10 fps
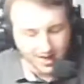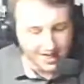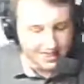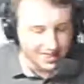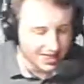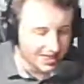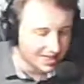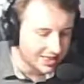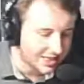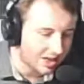it's taken
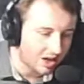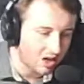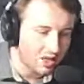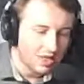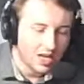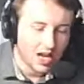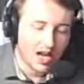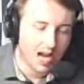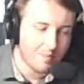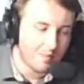this long,
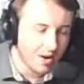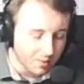but